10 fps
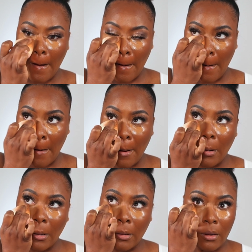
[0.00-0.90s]

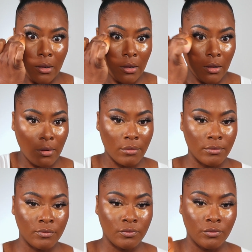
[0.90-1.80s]

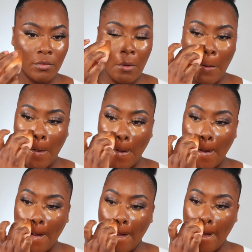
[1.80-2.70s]

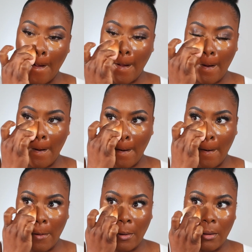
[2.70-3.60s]

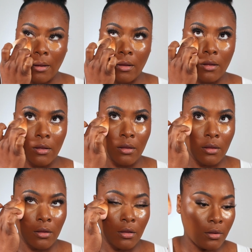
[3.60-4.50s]
(silence)